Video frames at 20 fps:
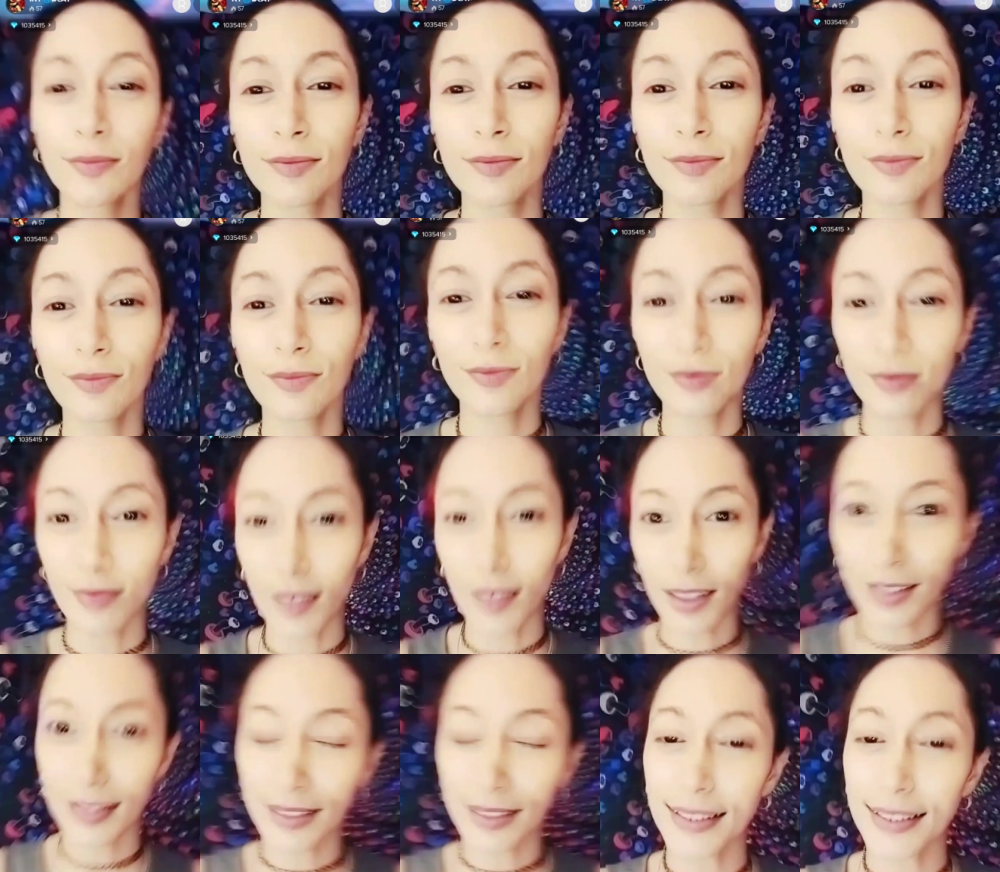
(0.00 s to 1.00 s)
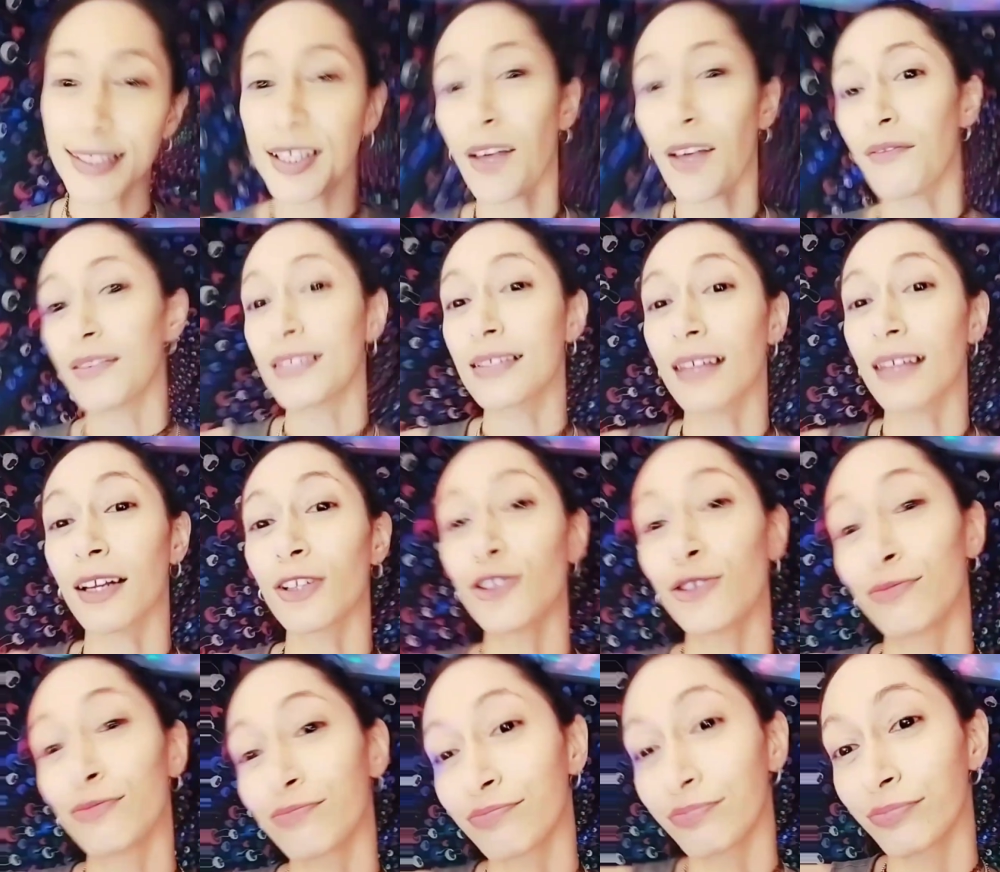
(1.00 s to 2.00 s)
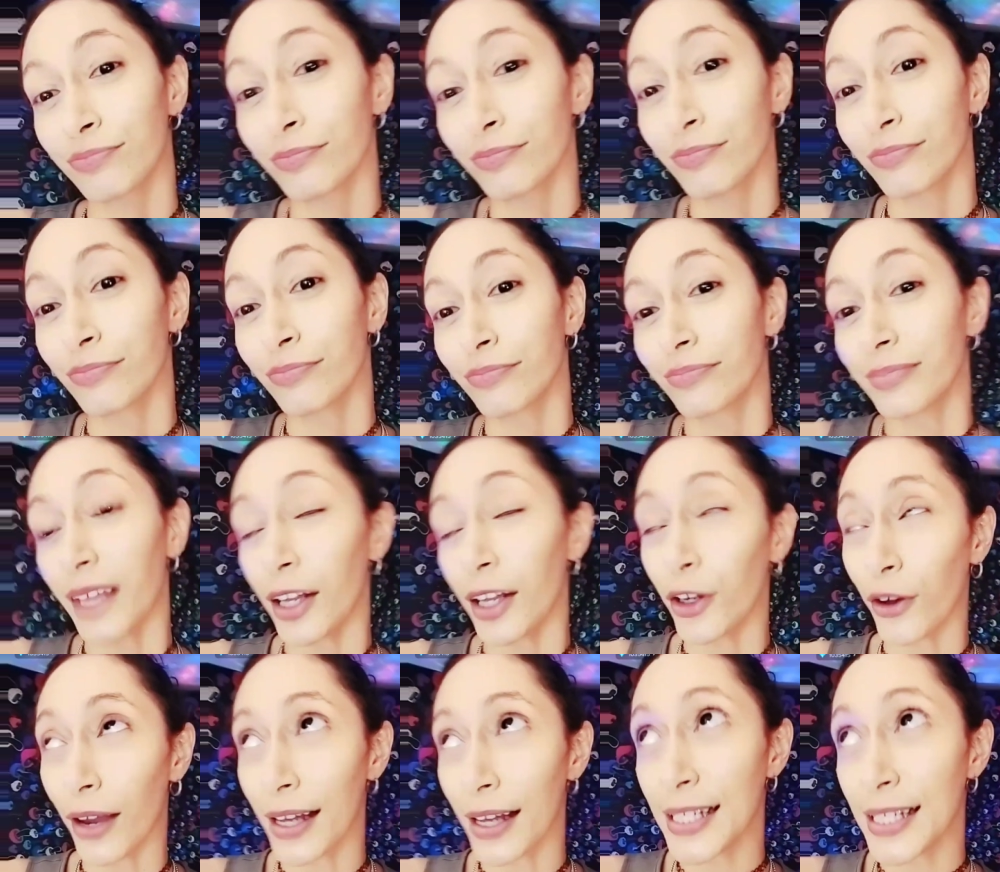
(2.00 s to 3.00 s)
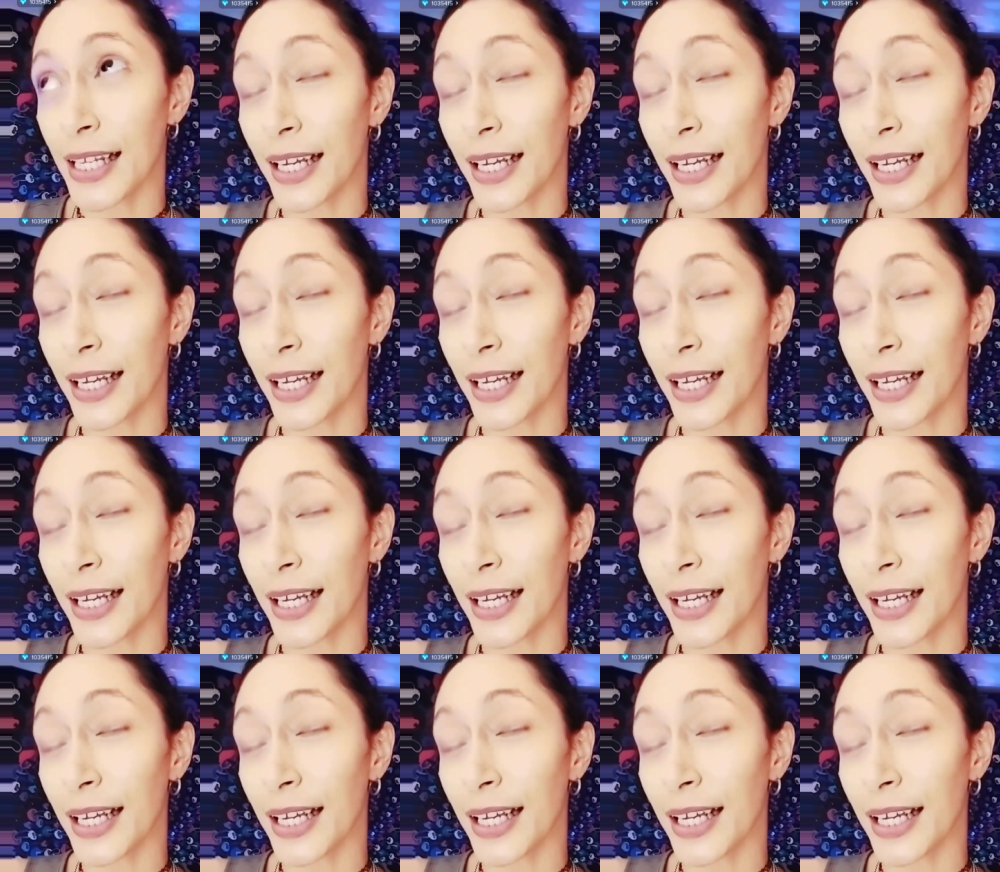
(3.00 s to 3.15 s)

and things and stuff and such. And you're honestly,